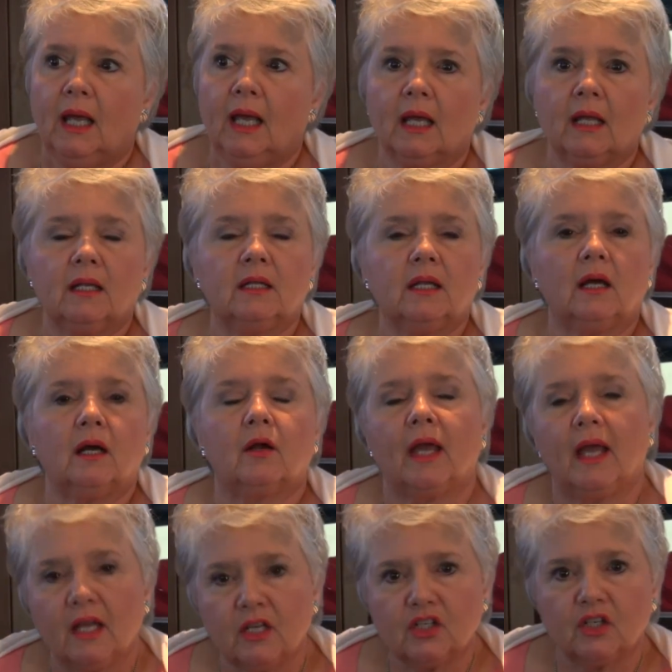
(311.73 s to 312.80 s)
And
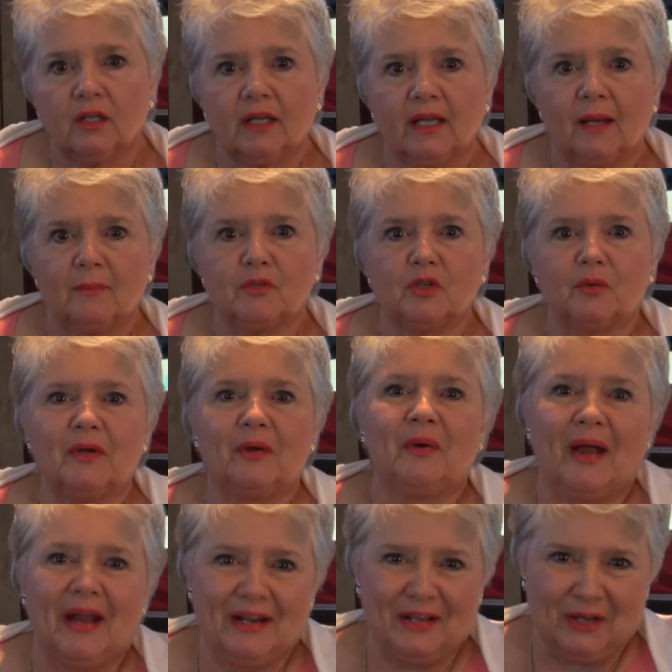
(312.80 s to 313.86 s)
occasionally I'm doing
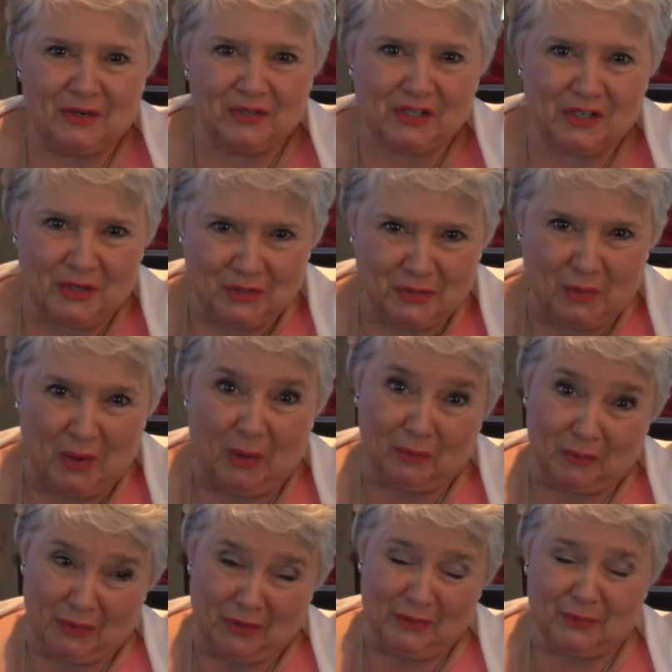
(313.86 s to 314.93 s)
radio shows while
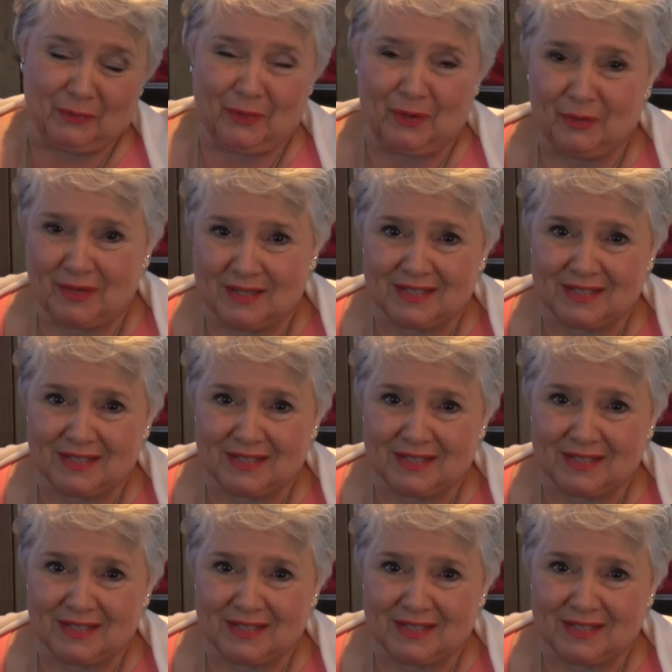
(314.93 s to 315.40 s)
we're on the road.